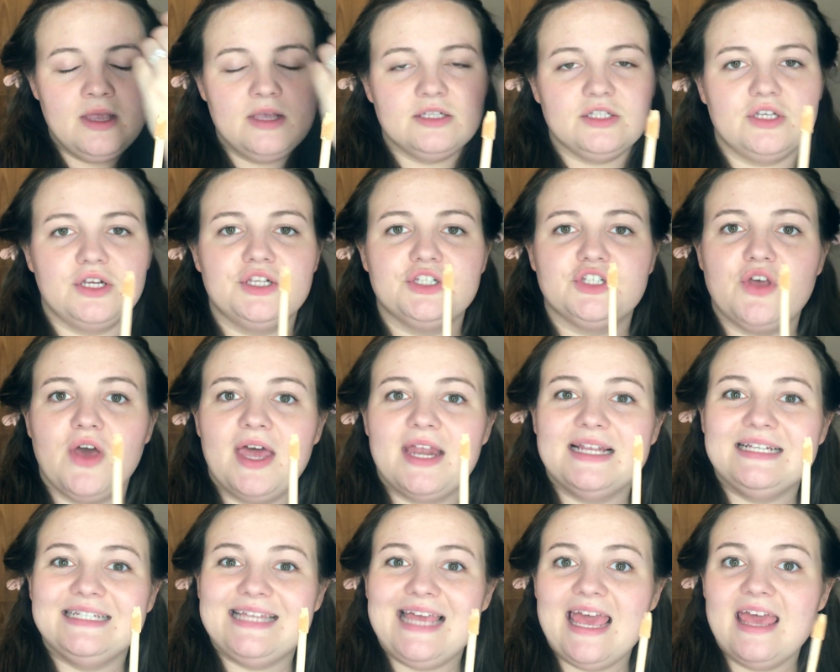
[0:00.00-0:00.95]
So I just go
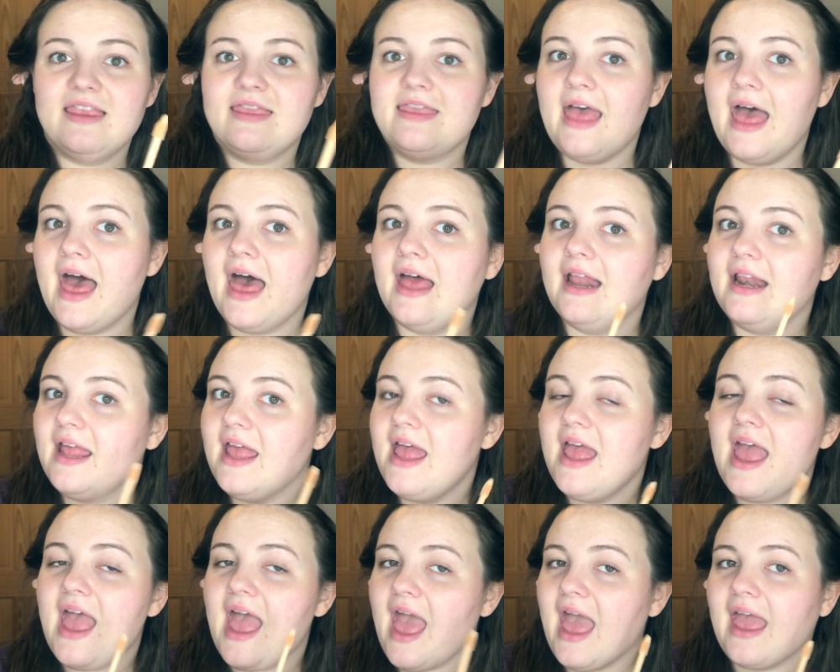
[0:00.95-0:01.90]
ahead and take that
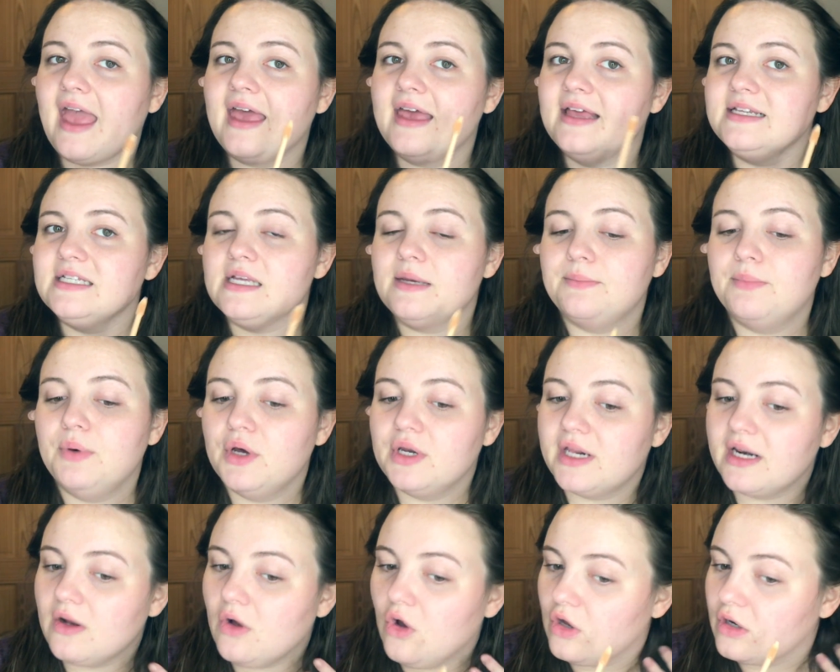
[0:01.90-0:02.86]
and put
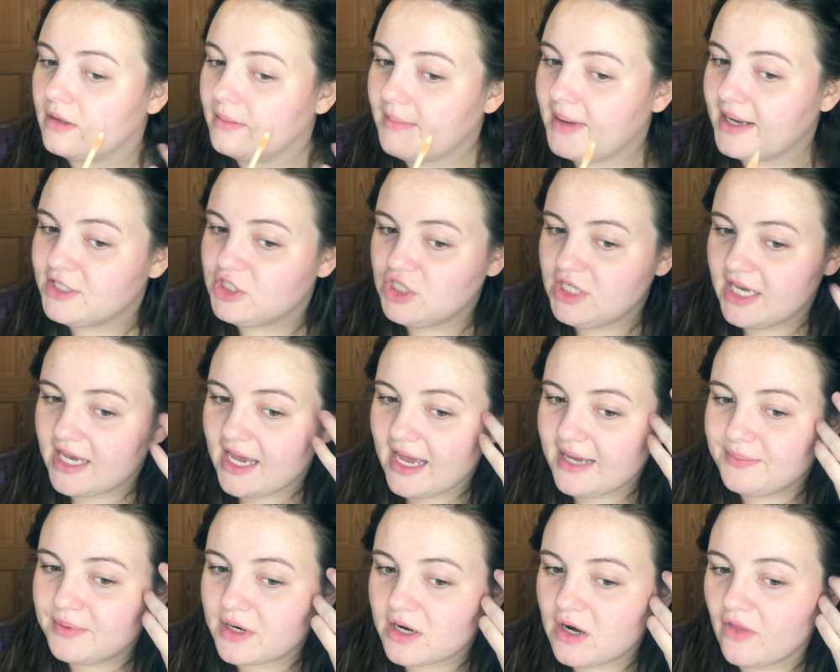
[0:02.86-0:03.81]
it on my cheek.
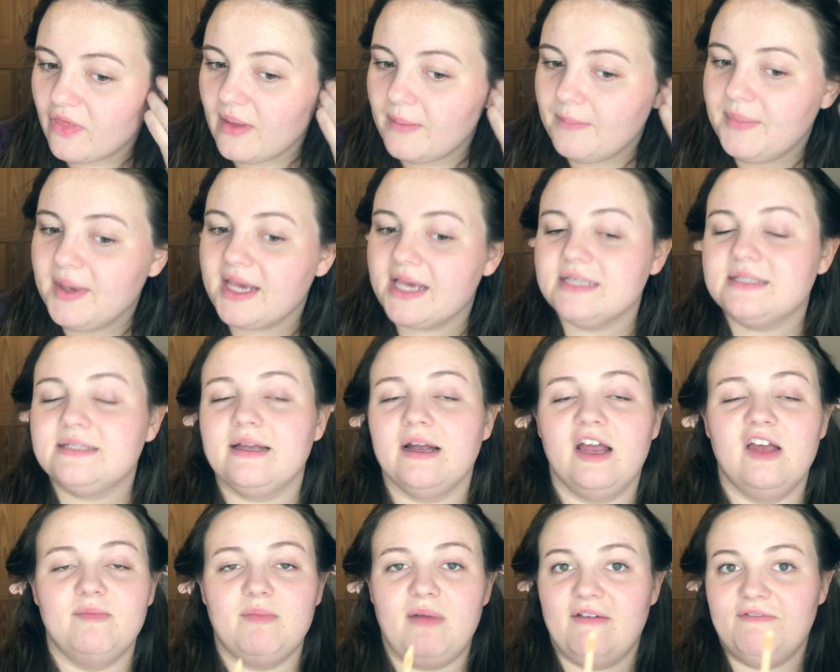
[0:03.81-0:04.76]
I put it on the biggest
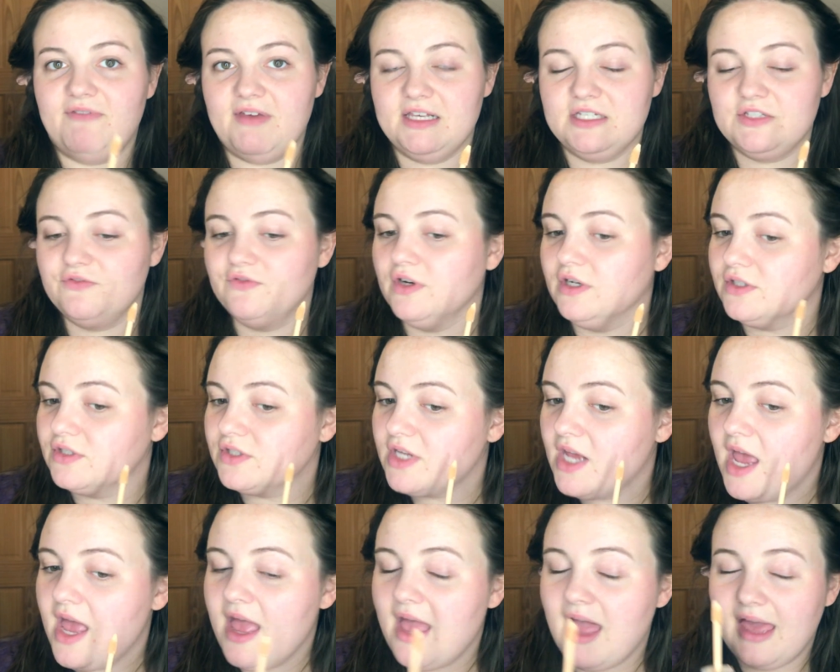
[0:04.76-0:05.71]
area of my face first.
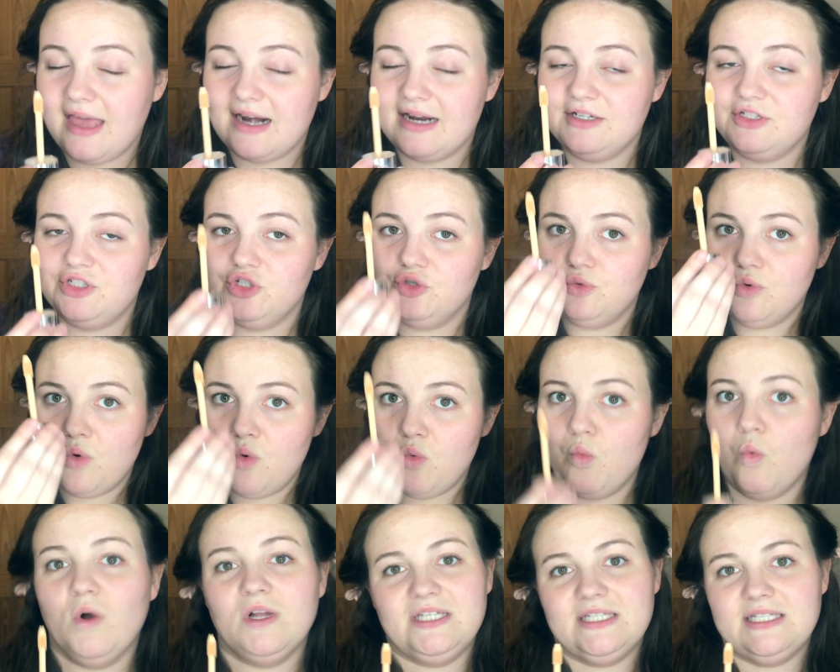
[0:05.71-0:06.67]
And I do
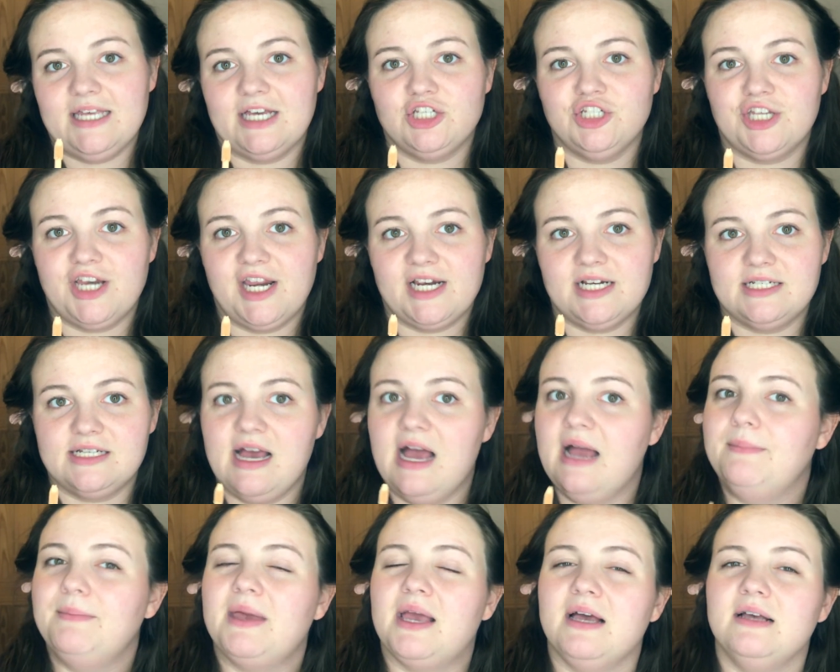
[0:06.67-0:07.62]
one section at a
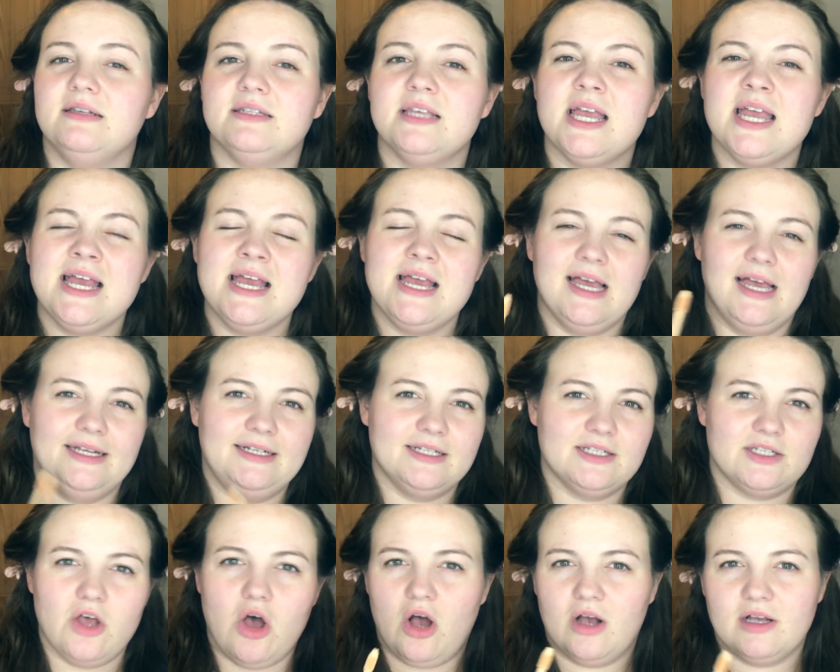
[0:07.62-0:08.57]
time because it
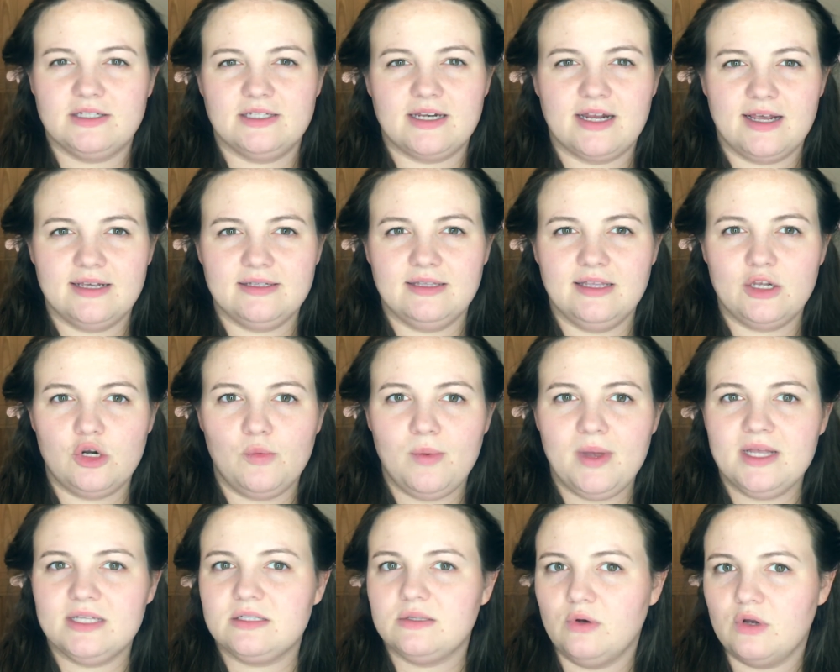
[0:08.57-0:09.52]
does oxidize a little
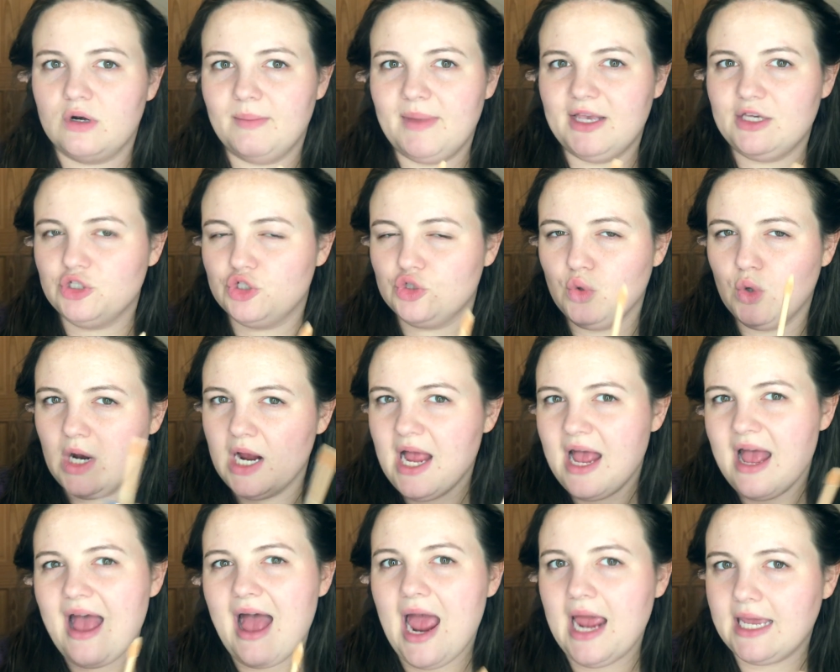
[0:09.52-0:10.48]
bit, so I want to make sure
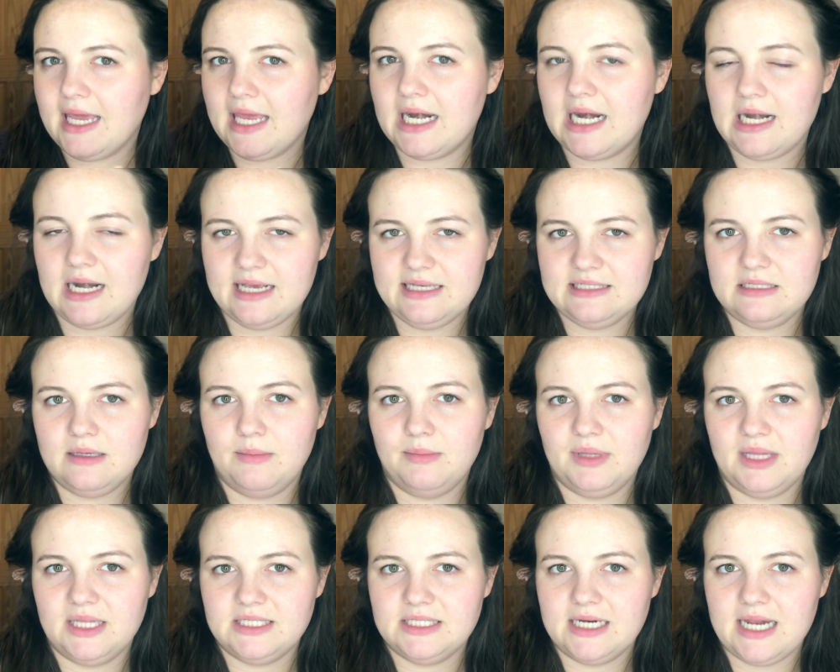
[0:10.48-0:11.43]
I get it nice and
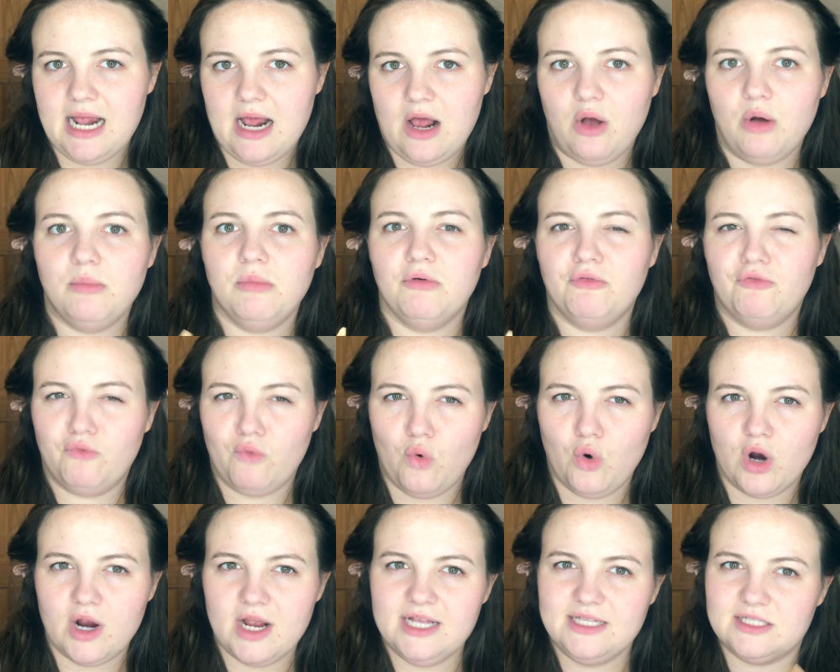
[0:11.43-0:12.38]
blended out
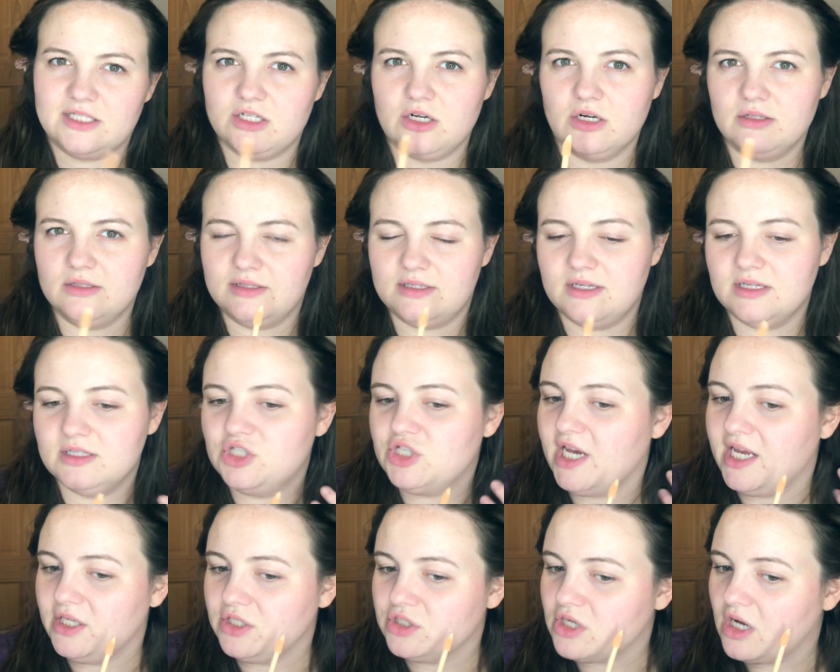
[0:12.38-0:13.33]
before it starts to
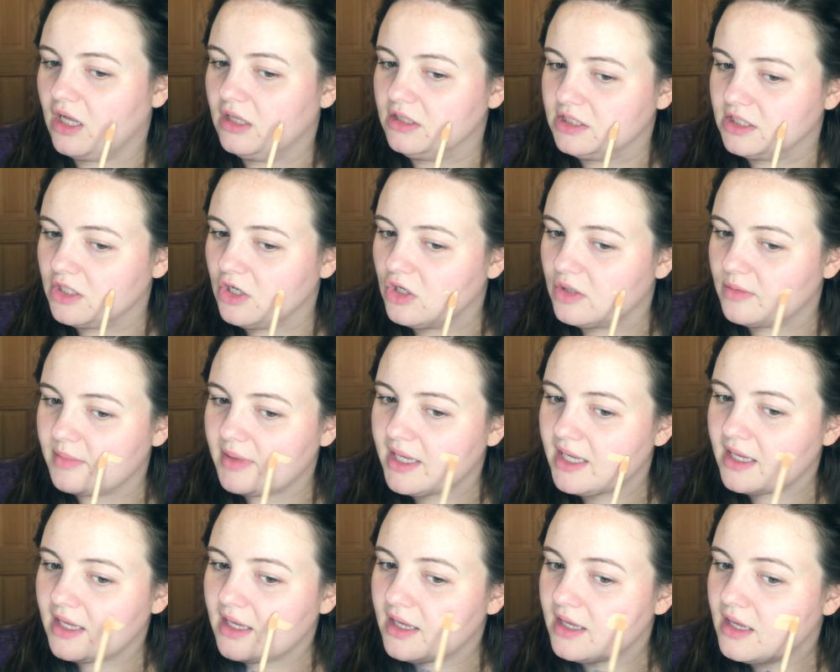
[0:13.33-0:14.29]
change color on
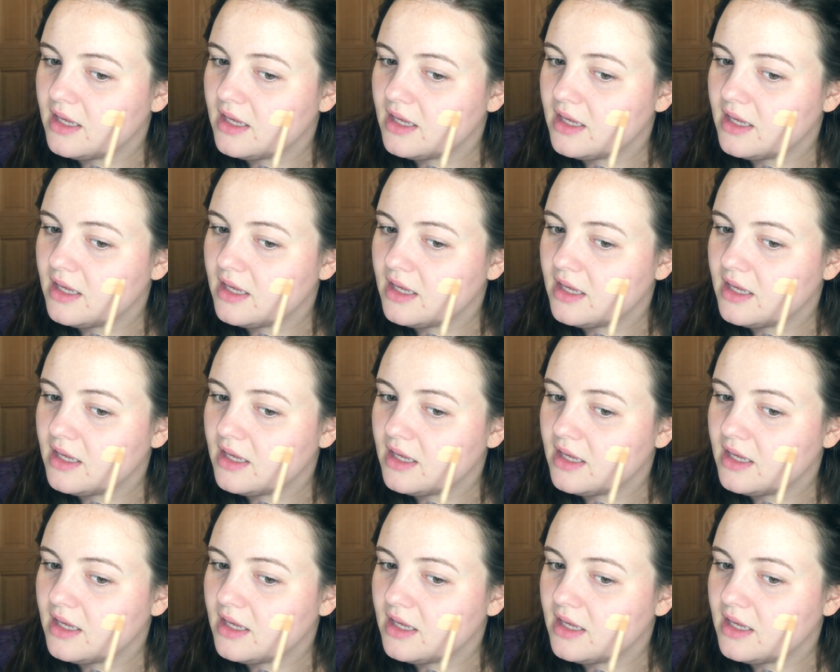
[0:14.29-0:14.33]
me.